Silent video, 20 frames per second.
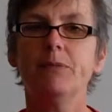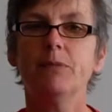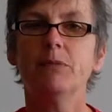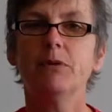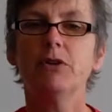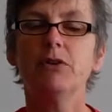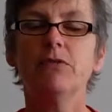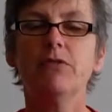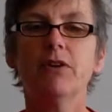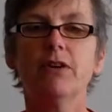
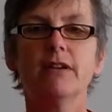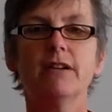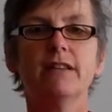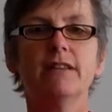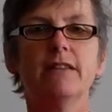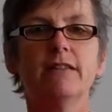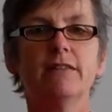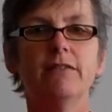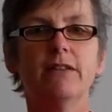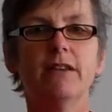you've heard
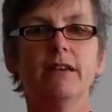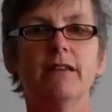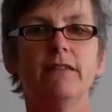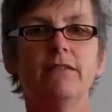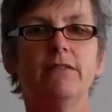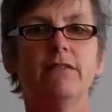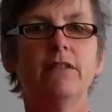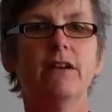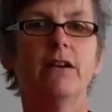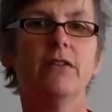
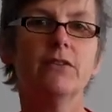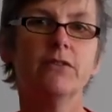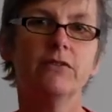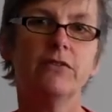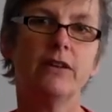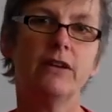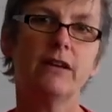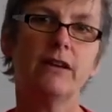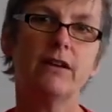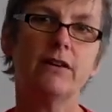in other
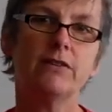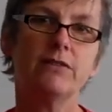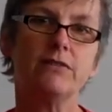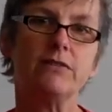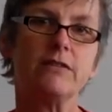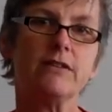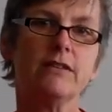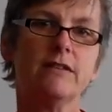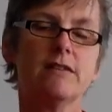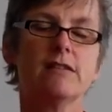
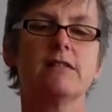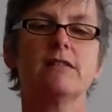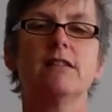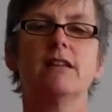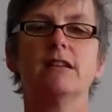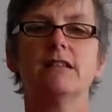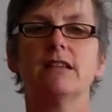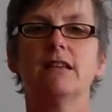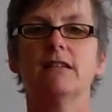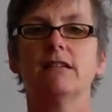videos in this
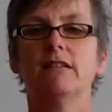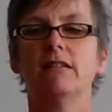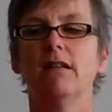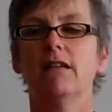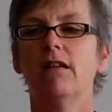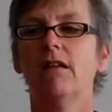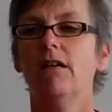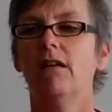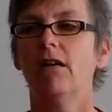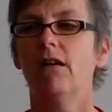lesson
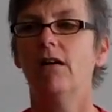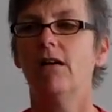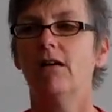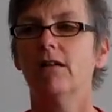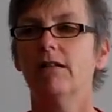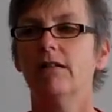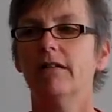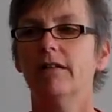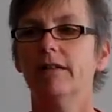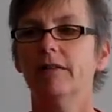
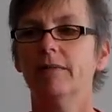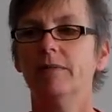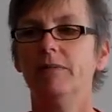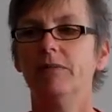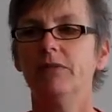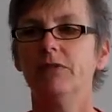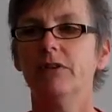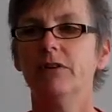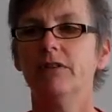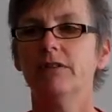are
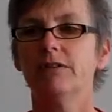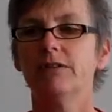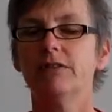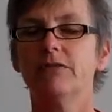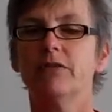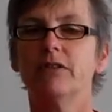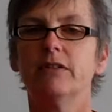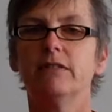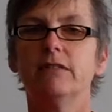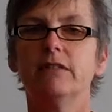
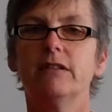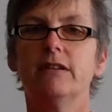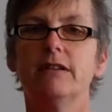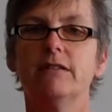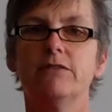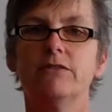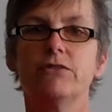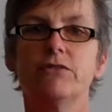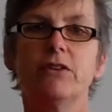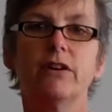different
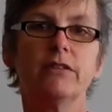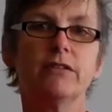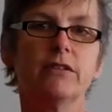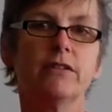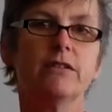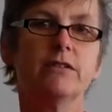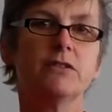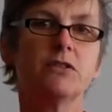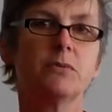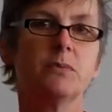
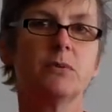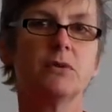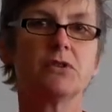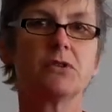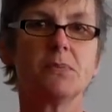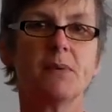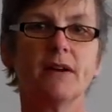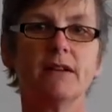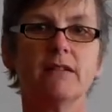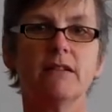instructors'
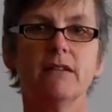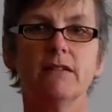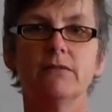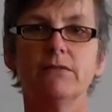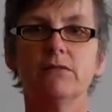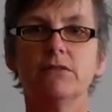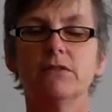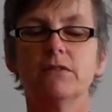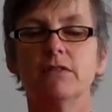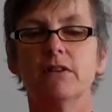
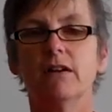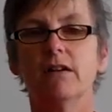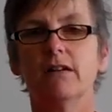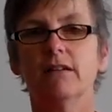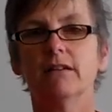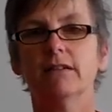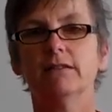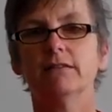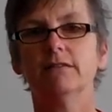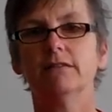perspectives
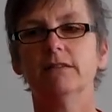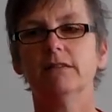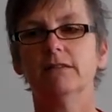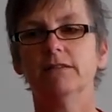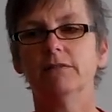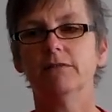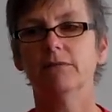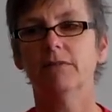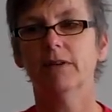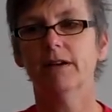on,
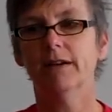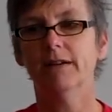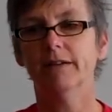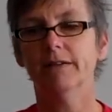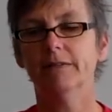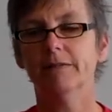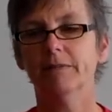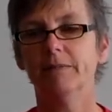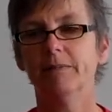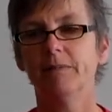
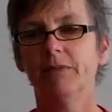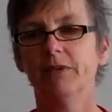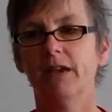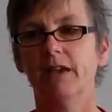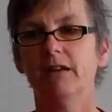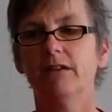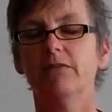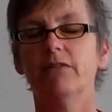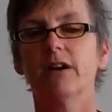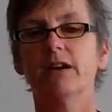
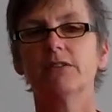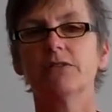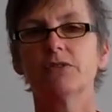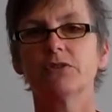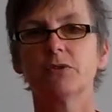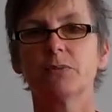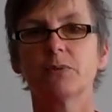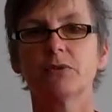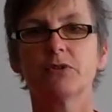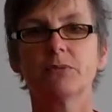and
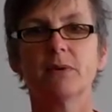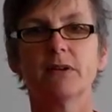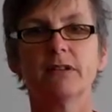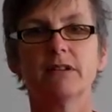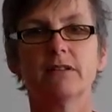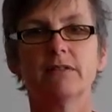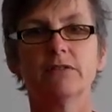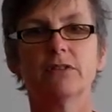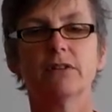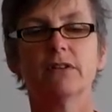advisors'
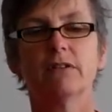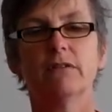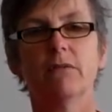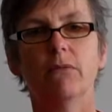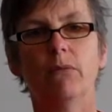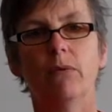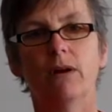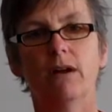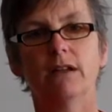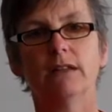perspectives on
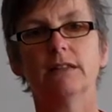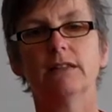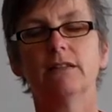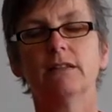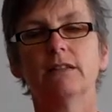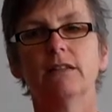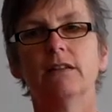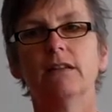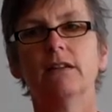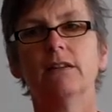what
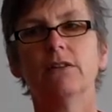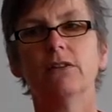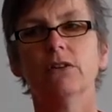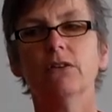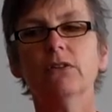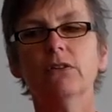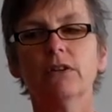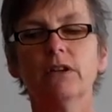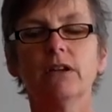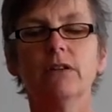
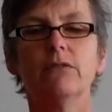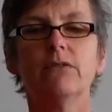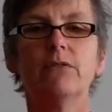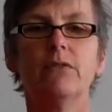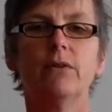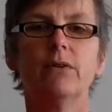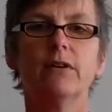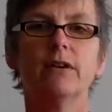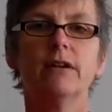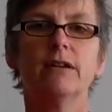they're looking
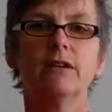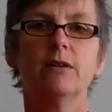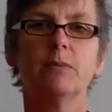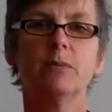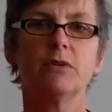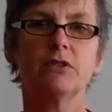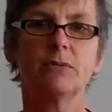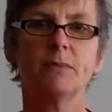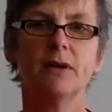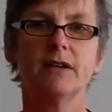for in a
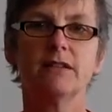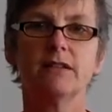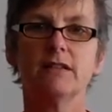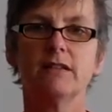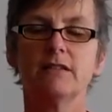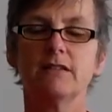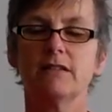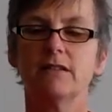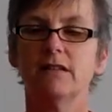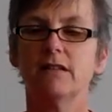
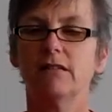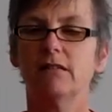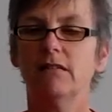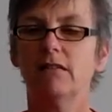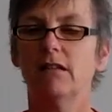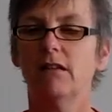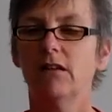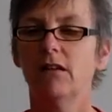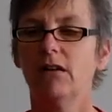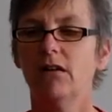prospectus. And
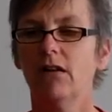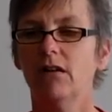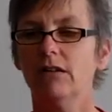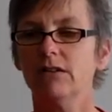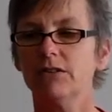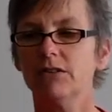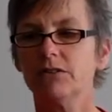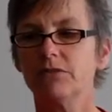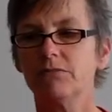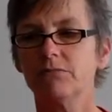
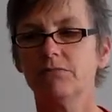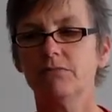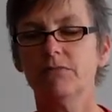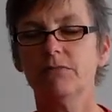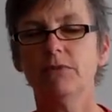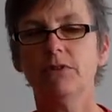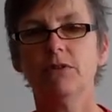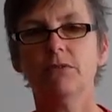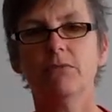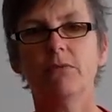I'll just
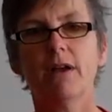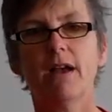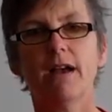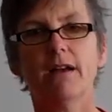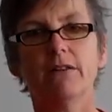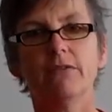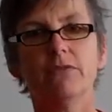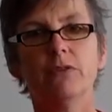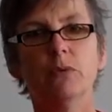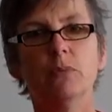
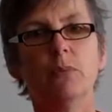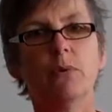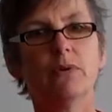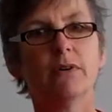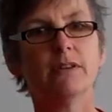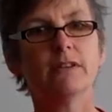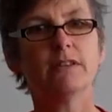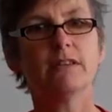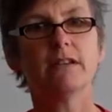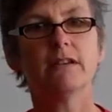add a few
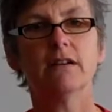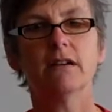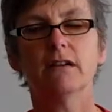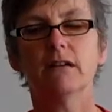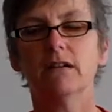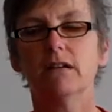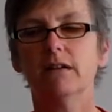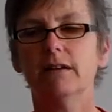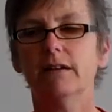points here.